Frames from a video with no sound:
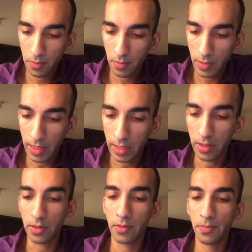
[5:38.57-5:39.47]
Like
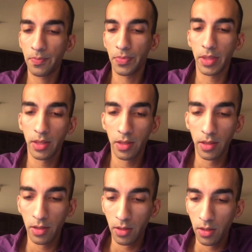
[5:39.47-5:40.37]
this.
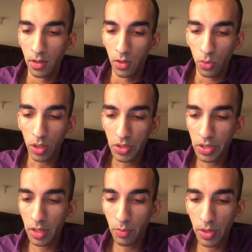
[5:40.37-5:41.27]

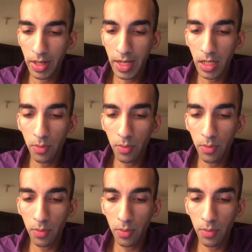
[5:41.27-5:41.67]
Question number 9.